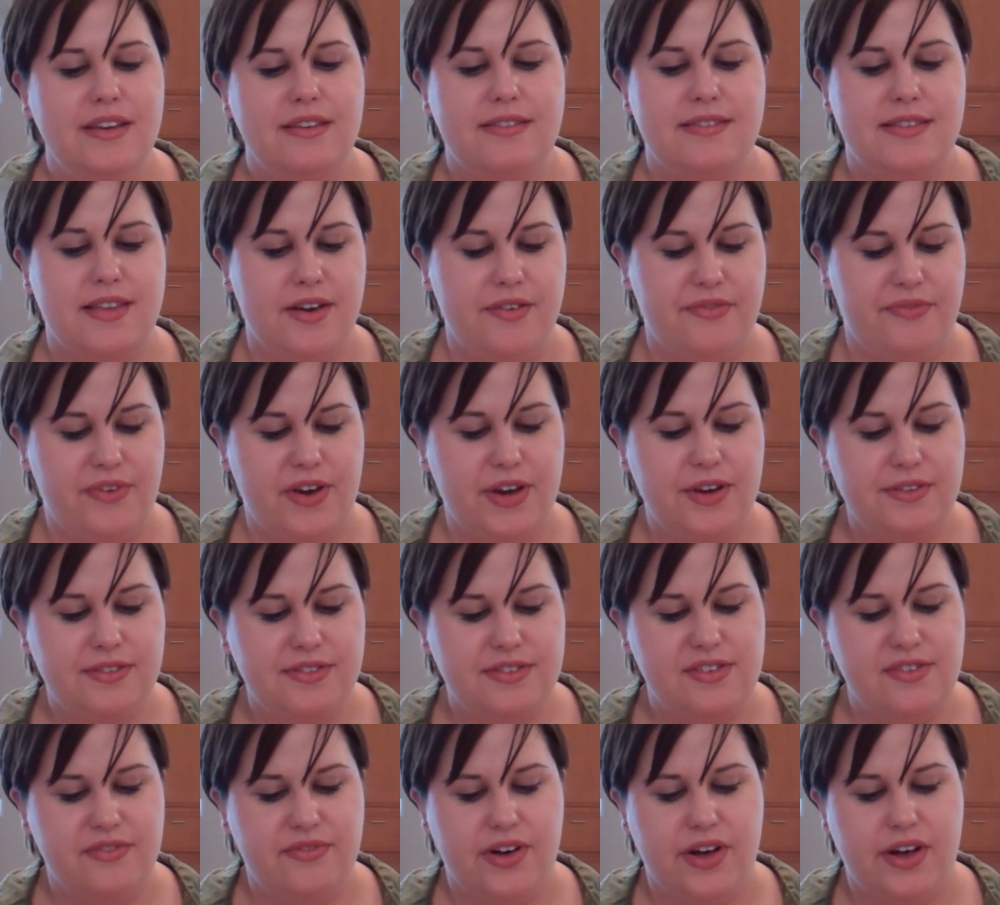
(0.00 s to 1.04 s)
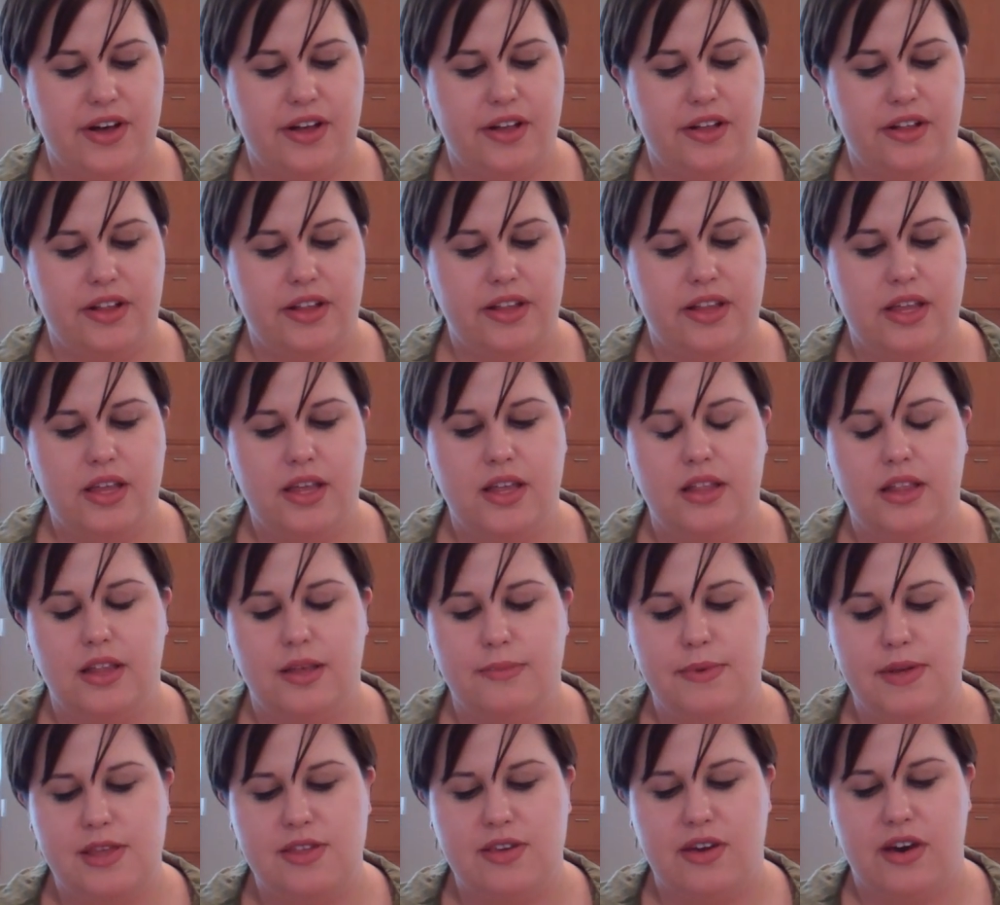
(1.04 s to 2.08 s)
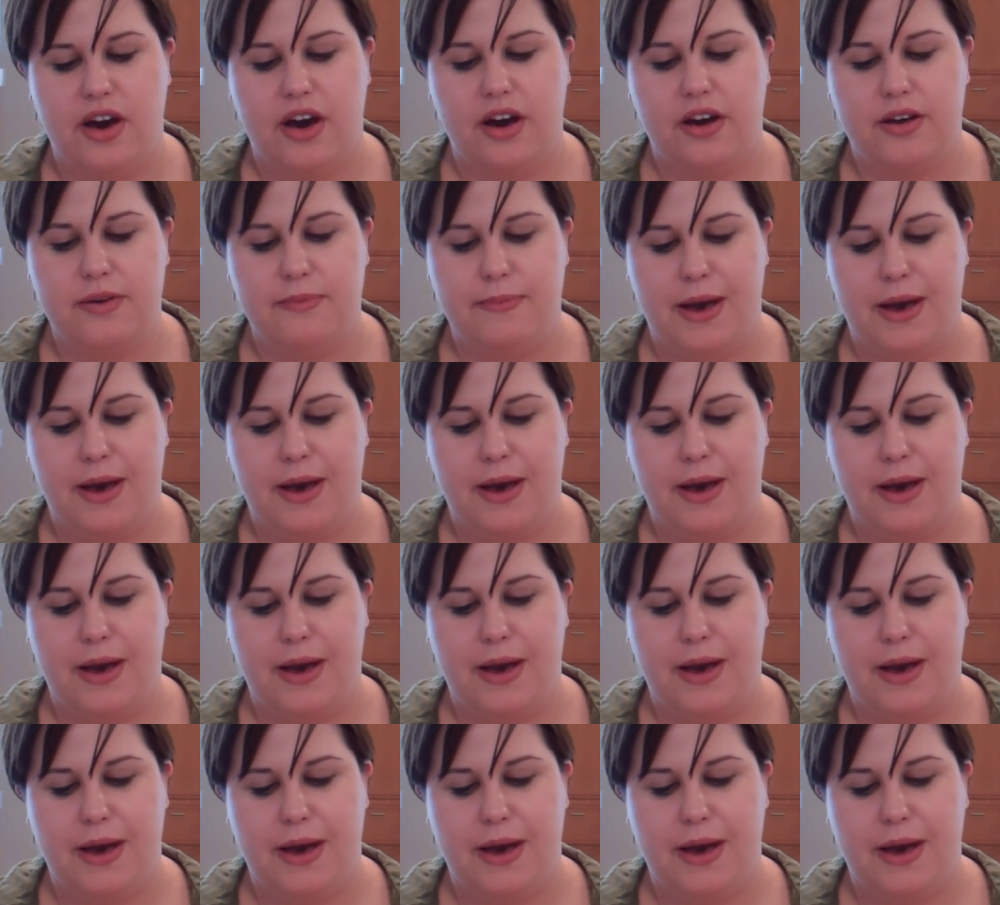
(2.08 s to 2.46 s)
So first of all, let me talk